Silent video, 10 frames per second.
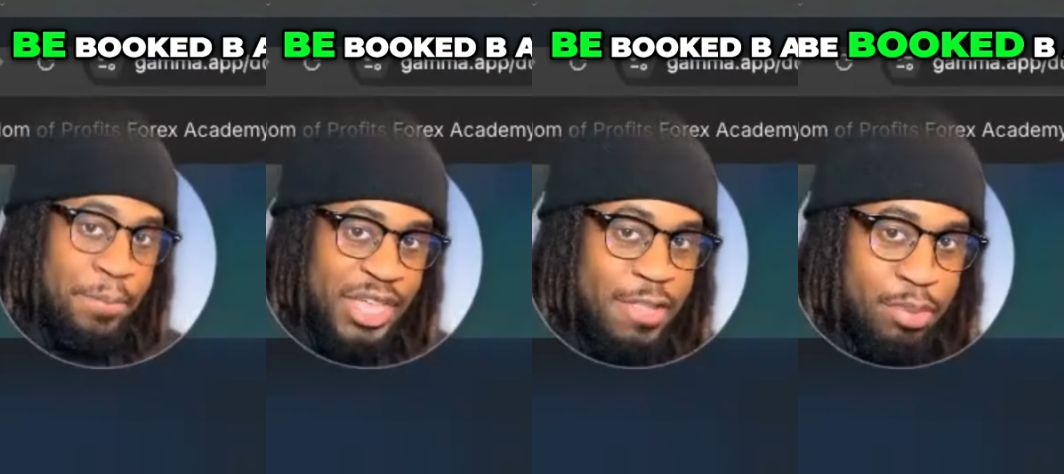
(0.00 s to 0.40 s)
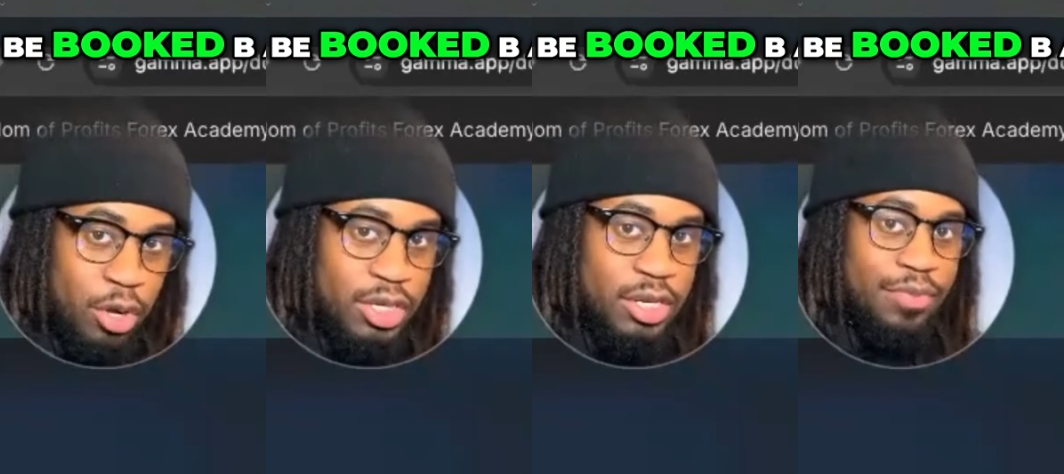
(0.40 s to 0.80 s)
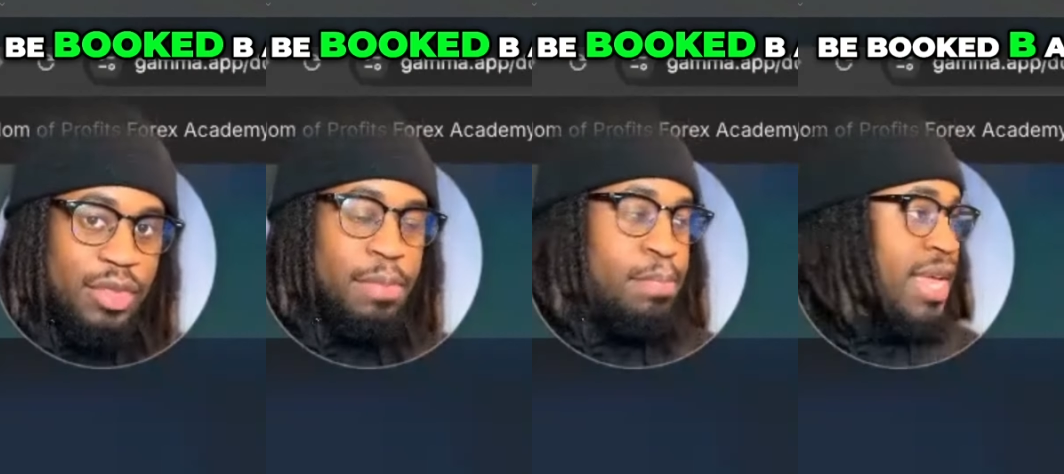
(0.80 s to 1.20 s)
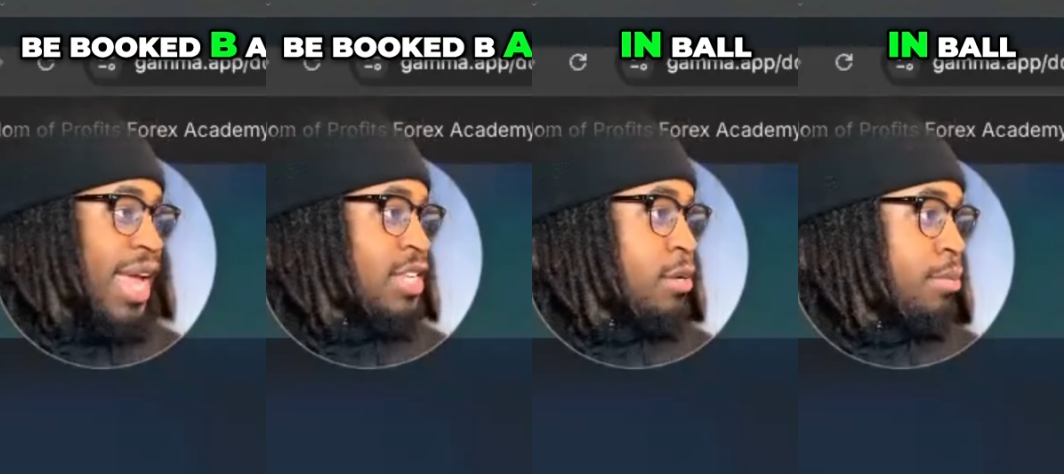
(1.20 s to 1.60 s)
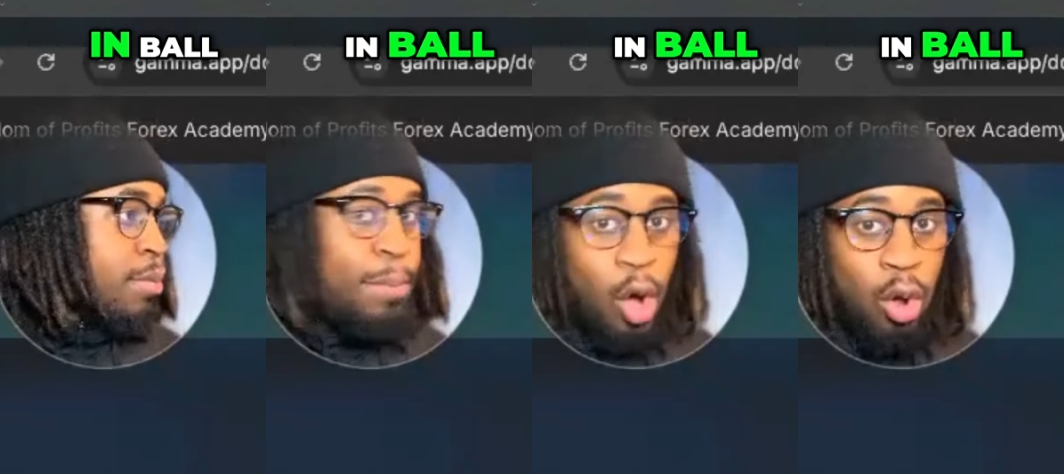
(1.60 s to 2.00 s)
B-booked, B as in
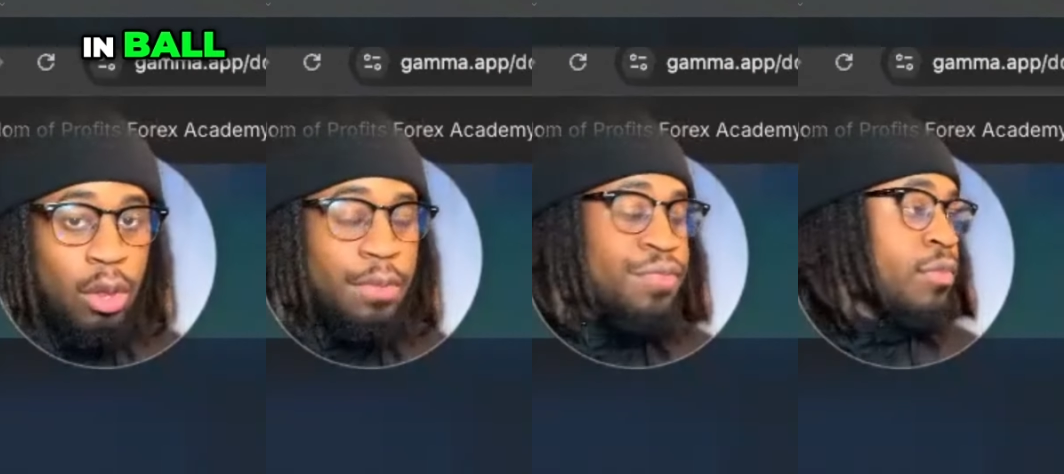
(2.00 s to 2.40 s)
ball,